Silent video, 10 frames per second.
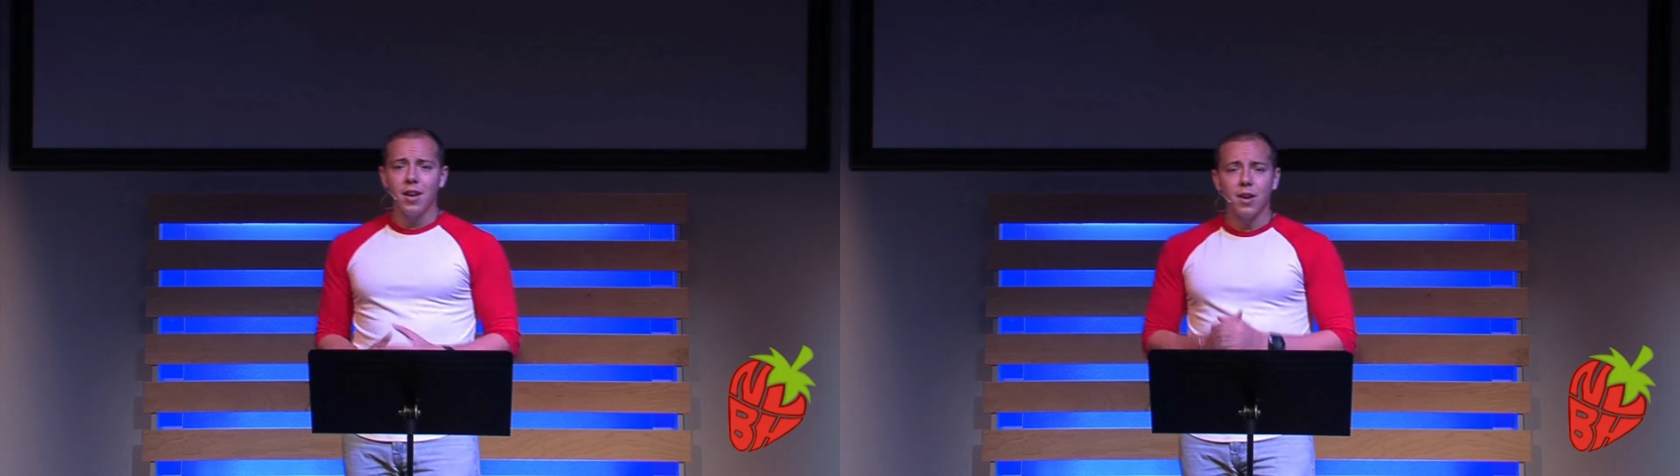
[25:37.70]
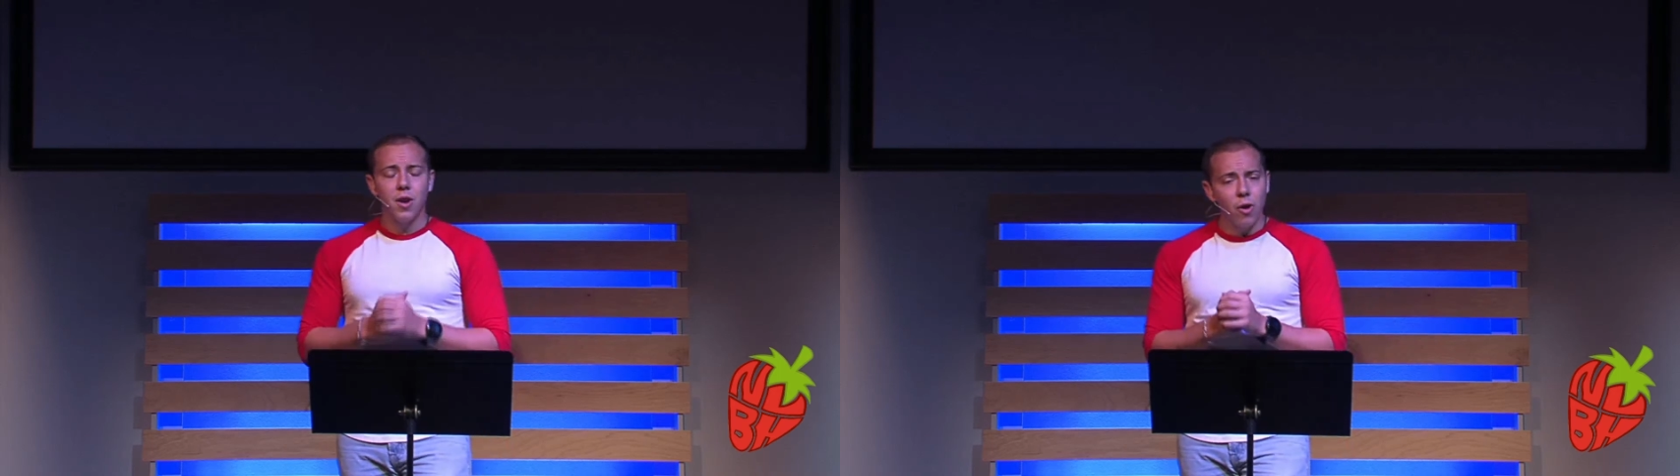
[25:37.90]

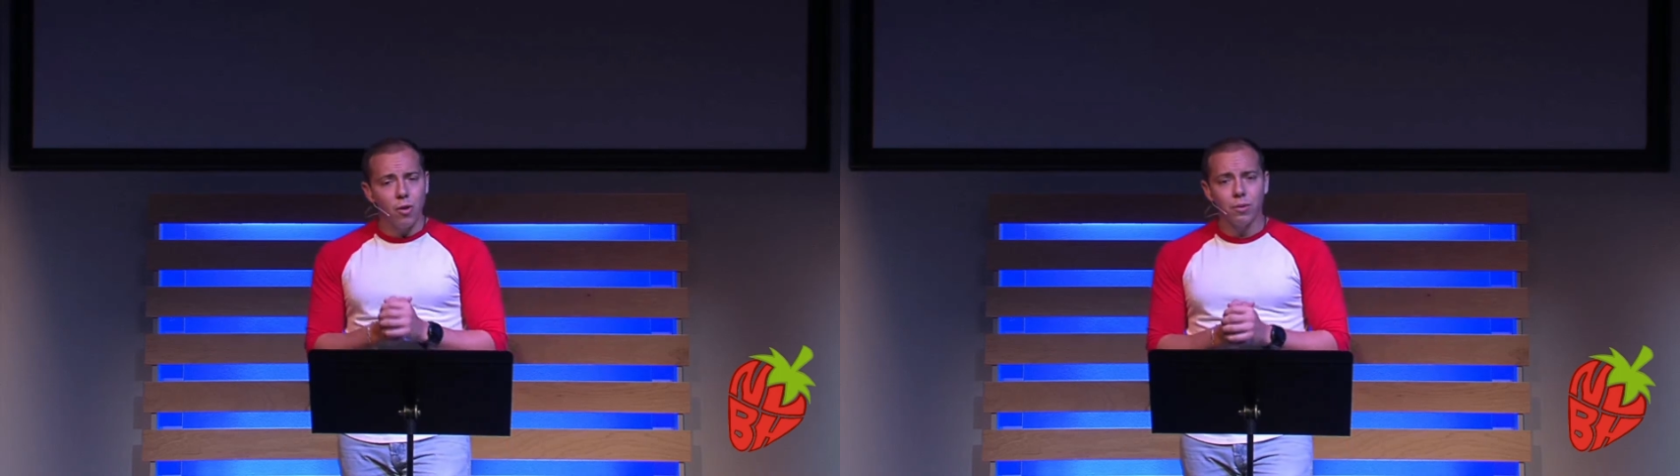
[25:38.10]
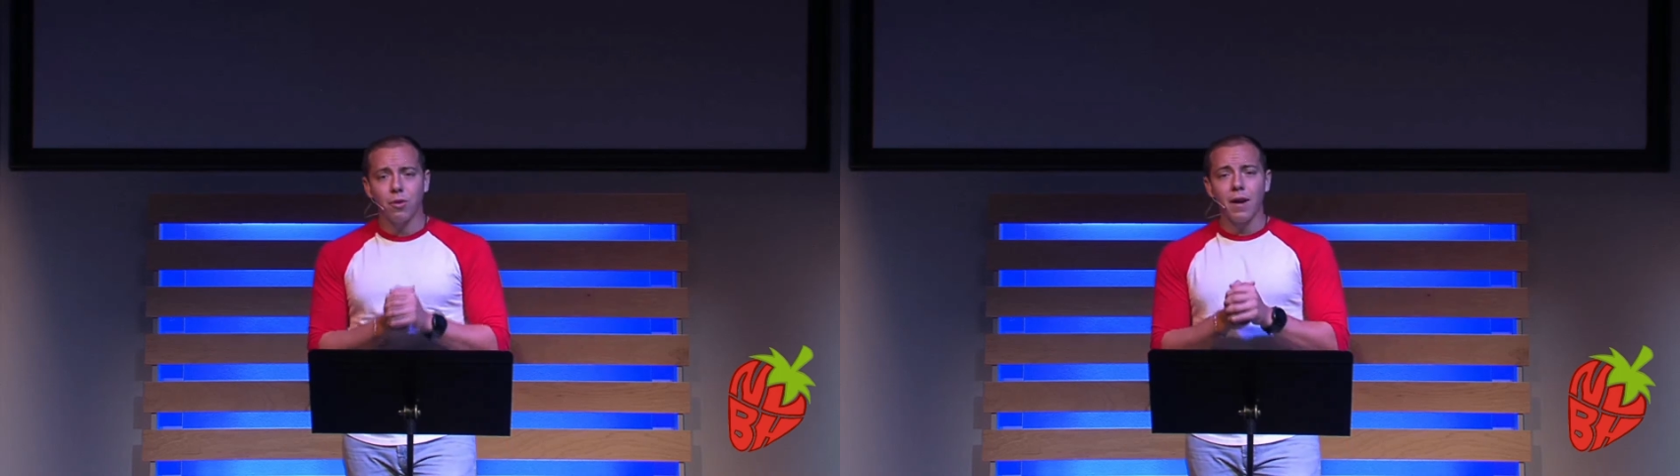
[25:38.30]

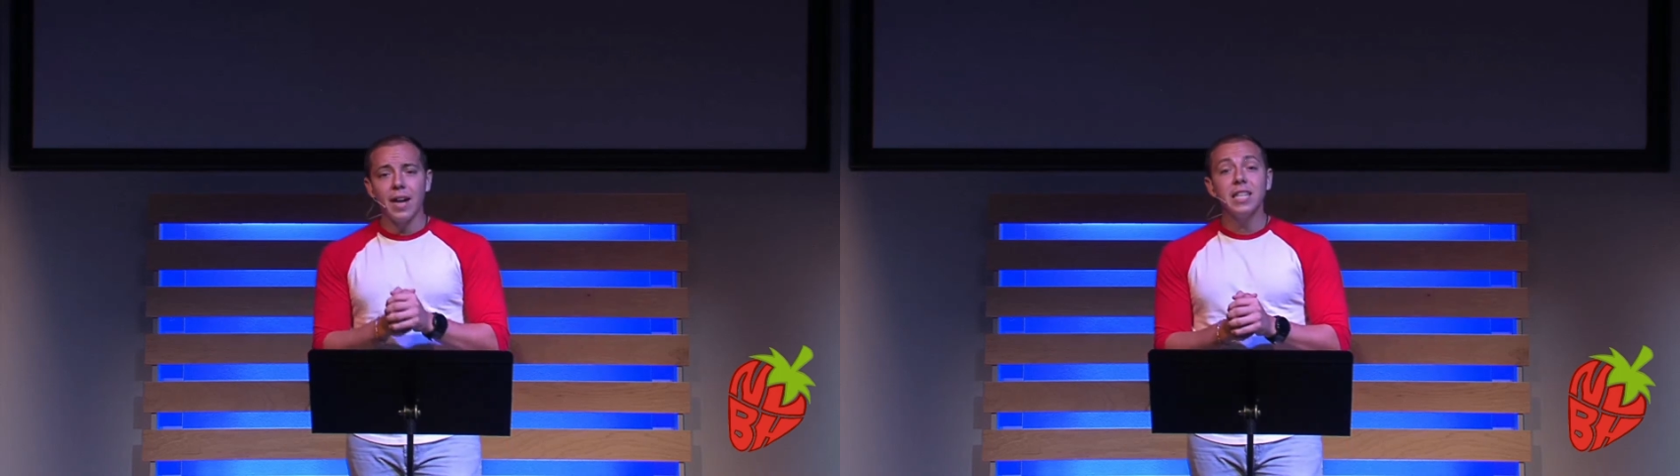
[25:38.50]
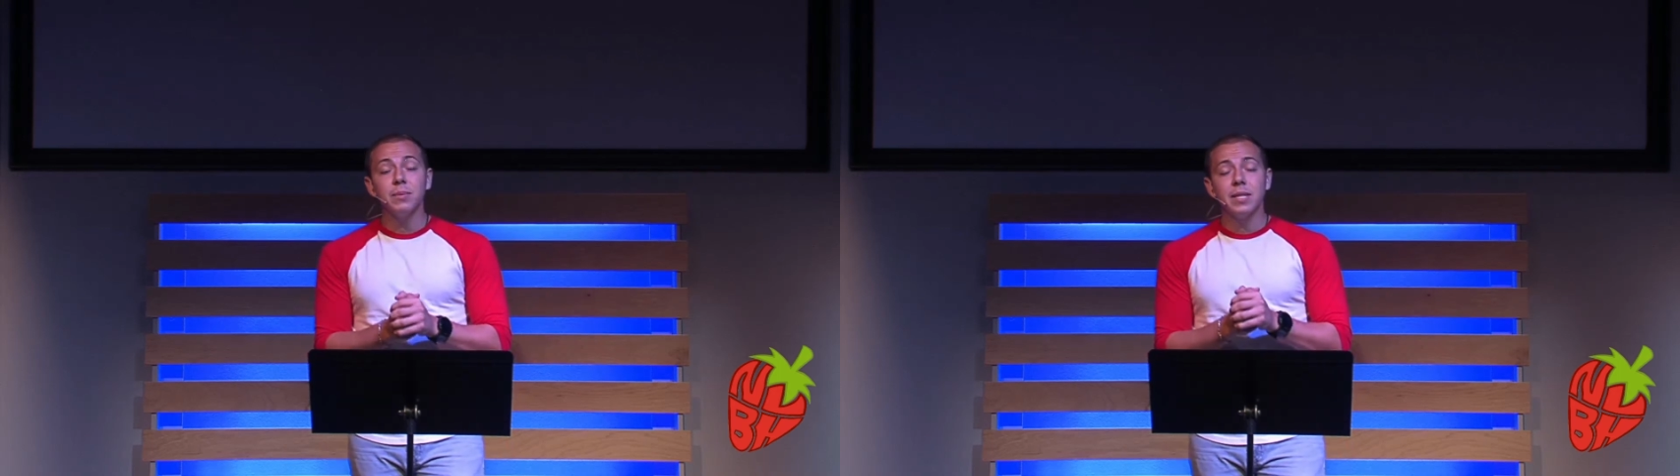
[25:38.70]
No,
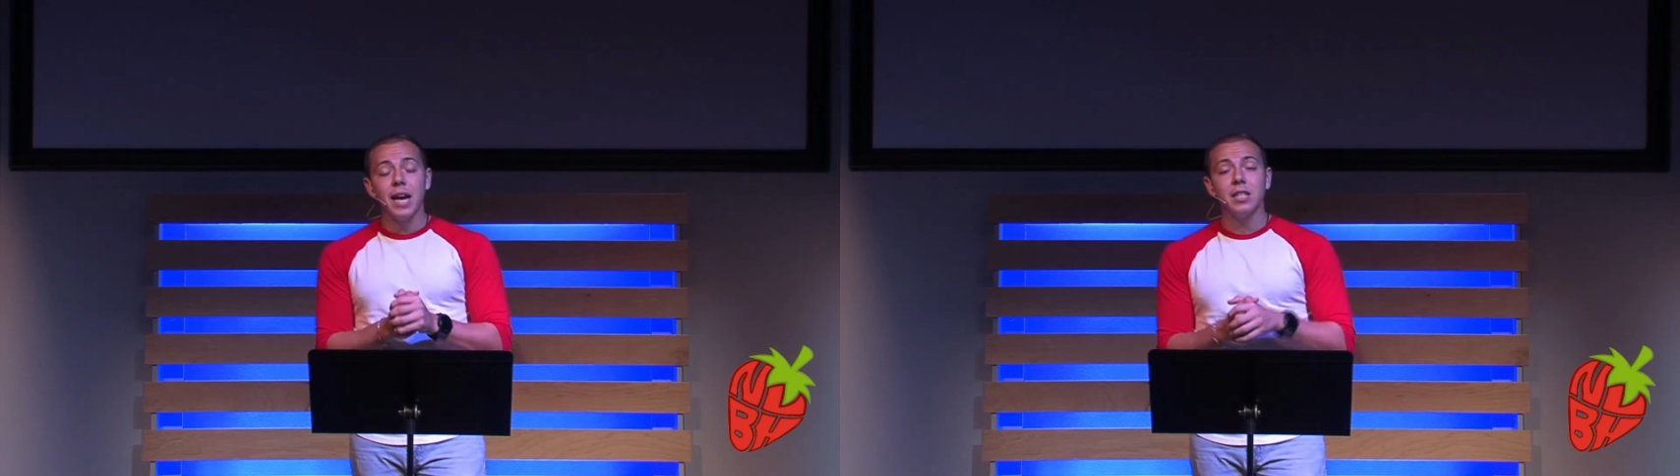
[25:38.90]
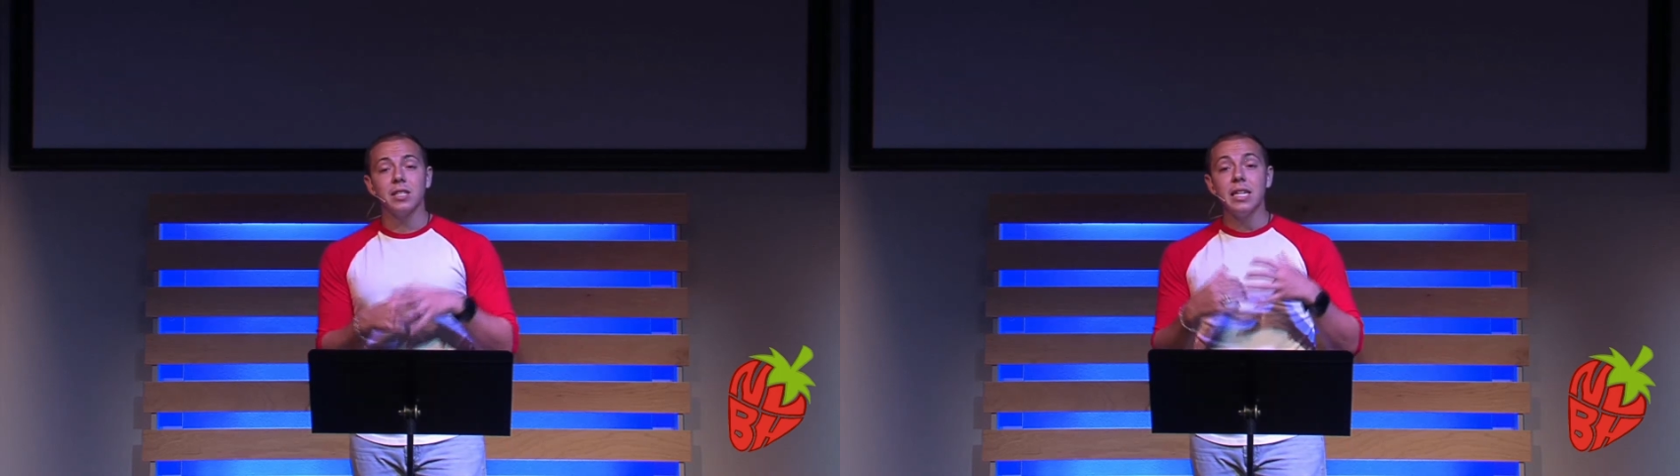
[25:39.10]
Christ was
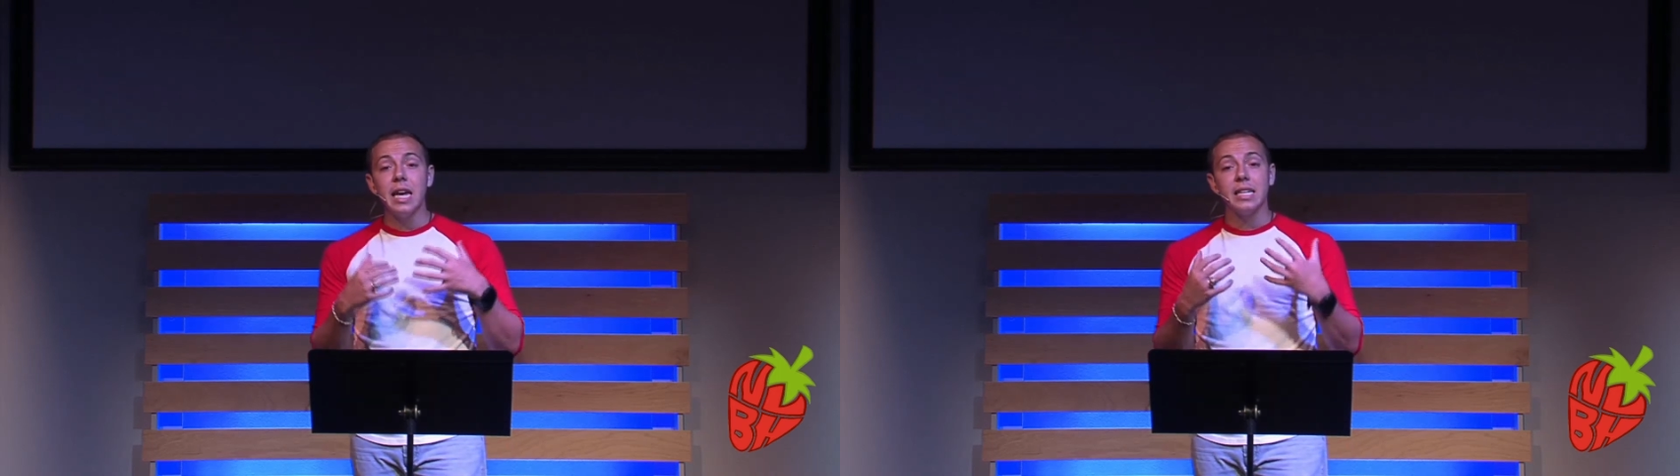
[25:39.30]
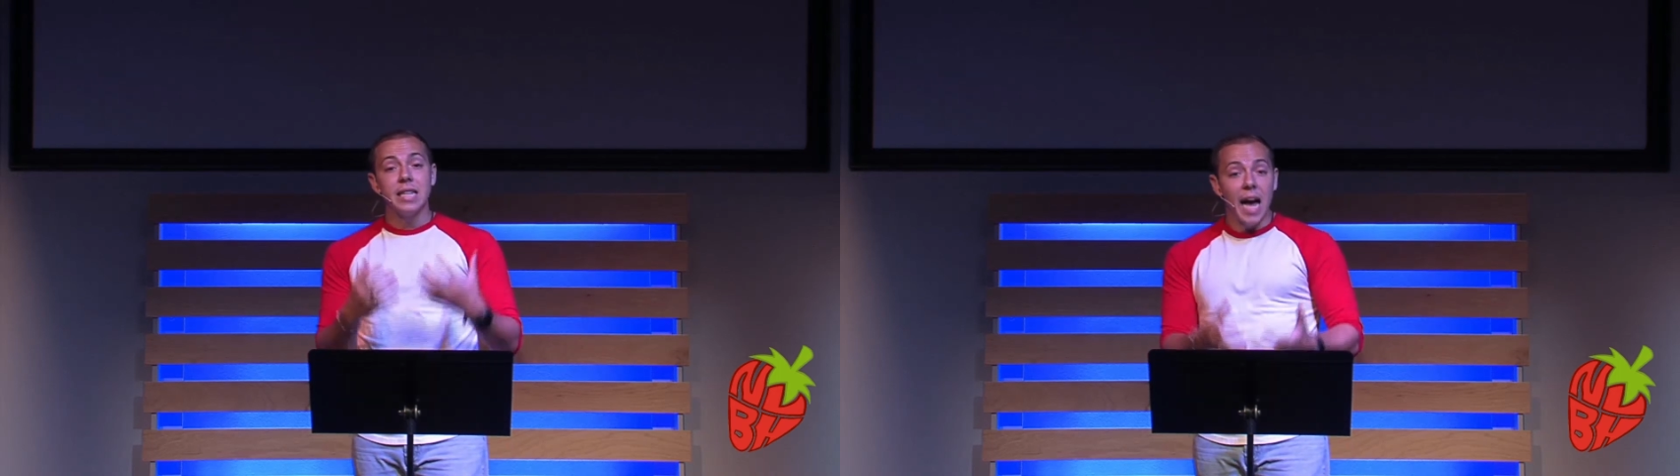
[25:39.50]
actually
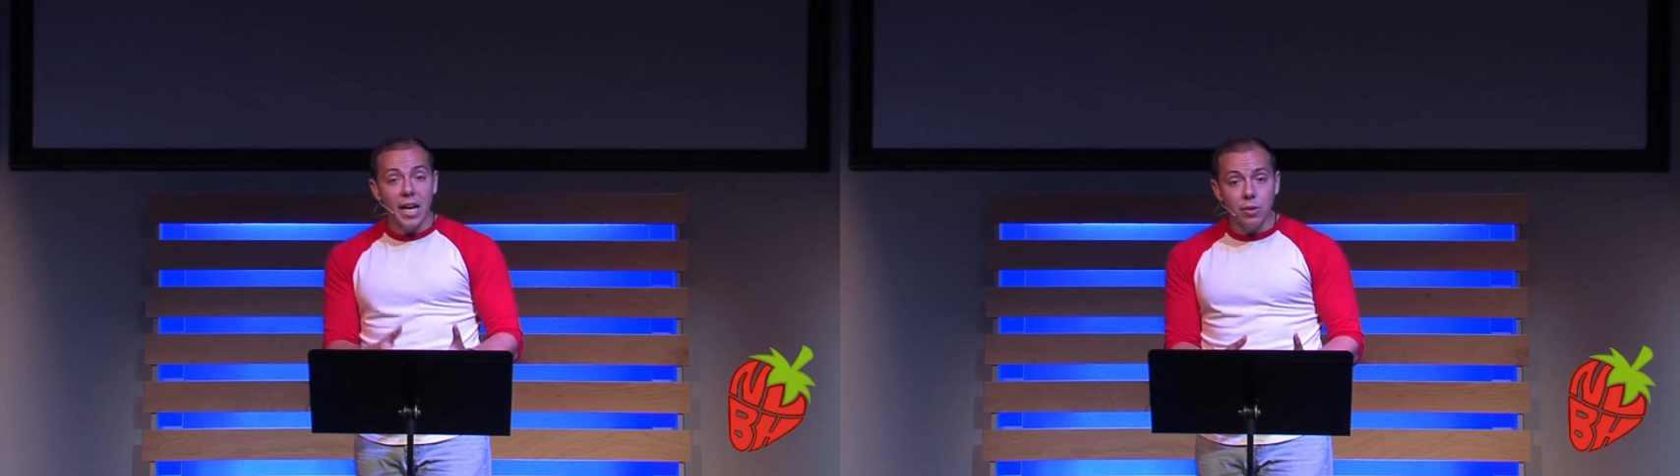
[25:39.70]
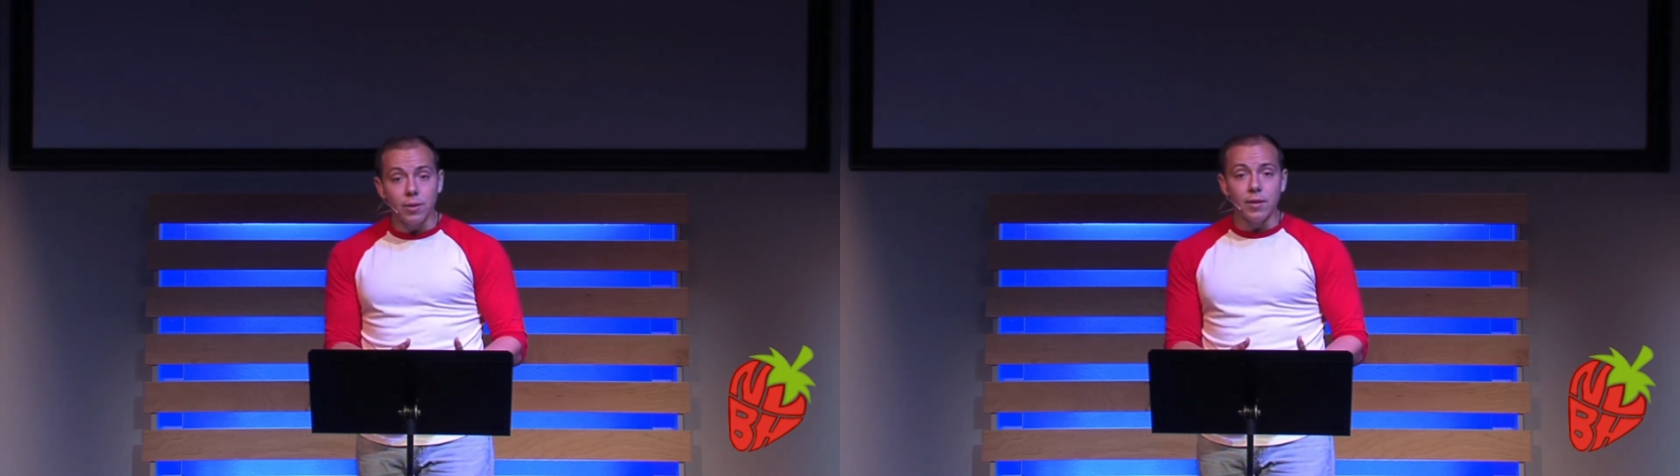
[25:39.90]
a
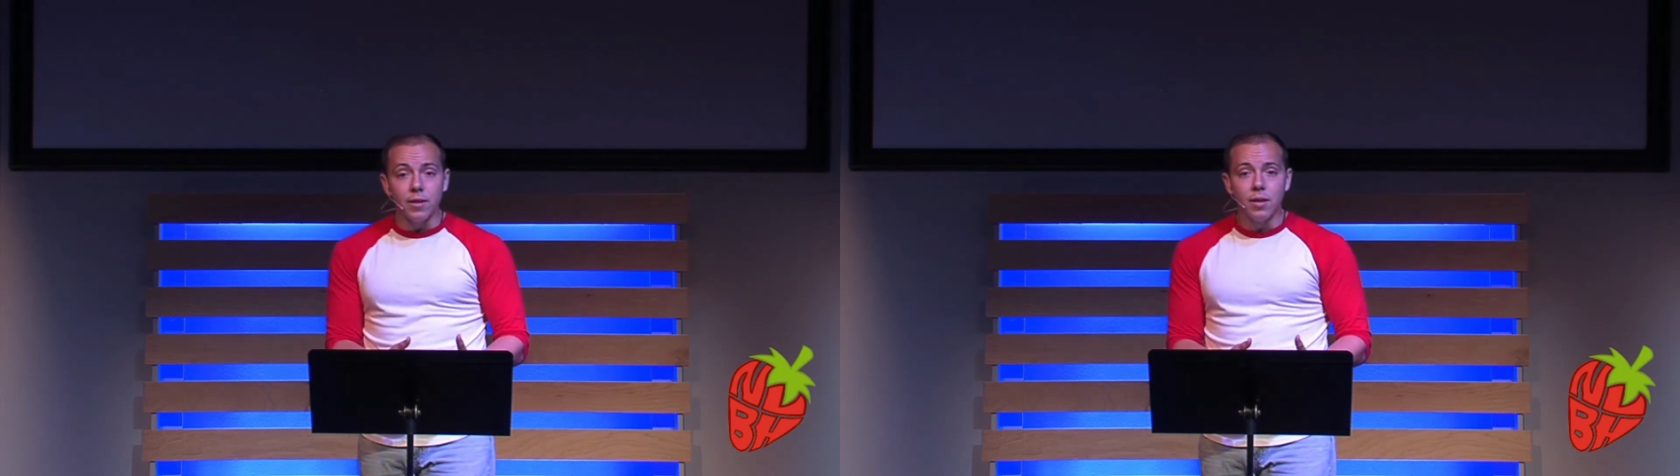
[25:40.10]
title.